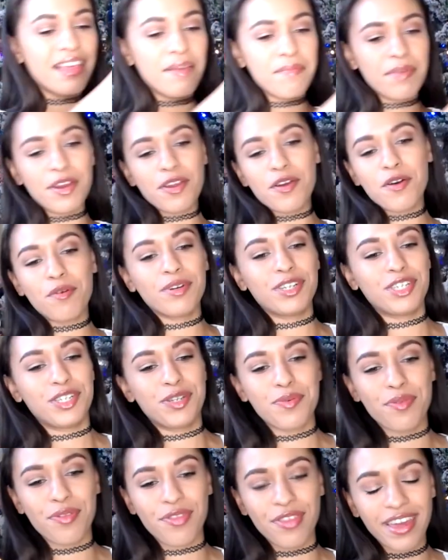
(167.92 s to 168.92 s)
me know what
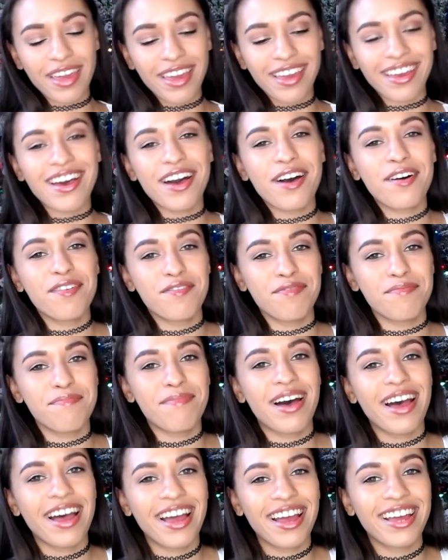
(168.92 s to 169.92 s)
you think of
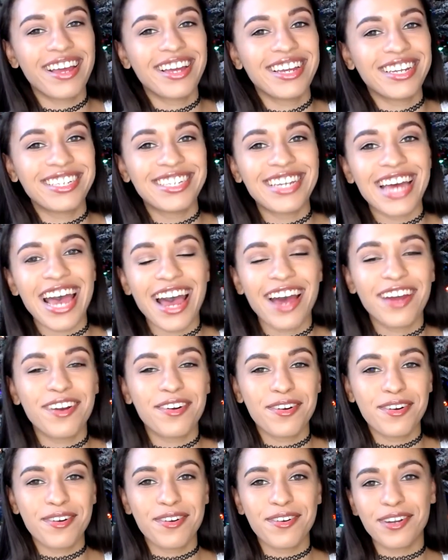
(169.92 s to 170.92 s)
my
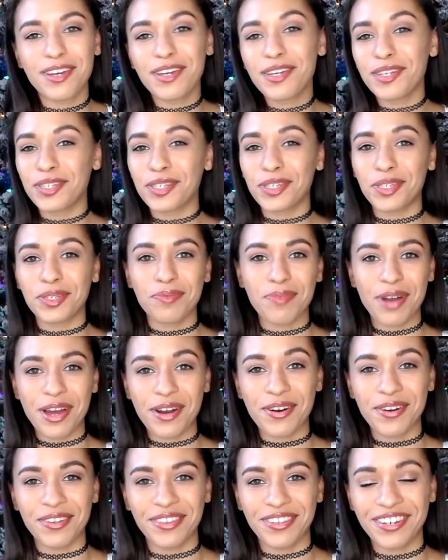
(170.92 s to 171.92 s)
tattered
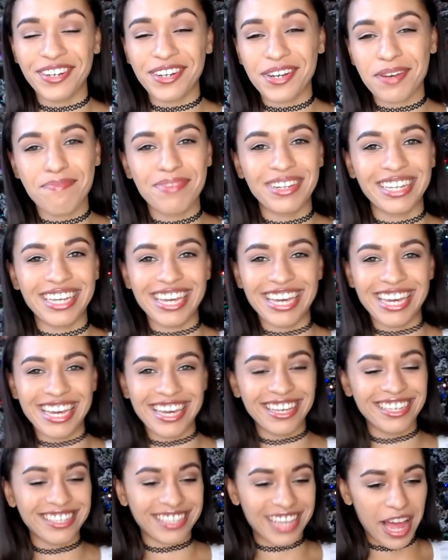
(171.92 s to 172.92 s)
sweater look,
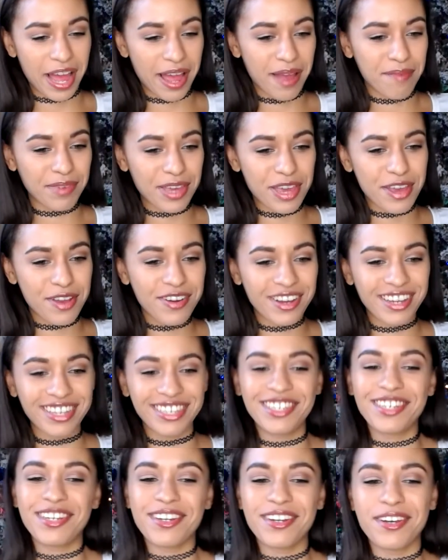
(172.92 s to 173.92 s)
please. I'm
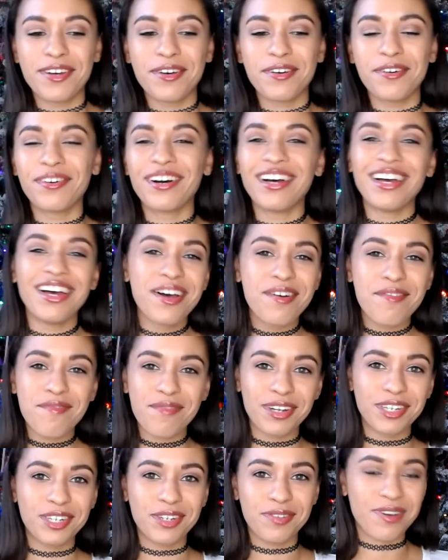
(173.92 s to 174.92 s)
curious to know
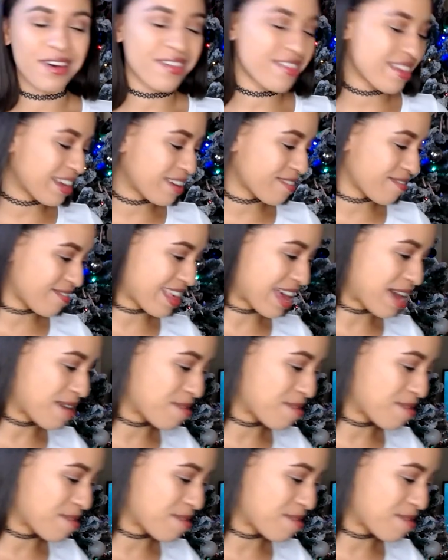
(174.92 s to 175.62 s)
what you all think of that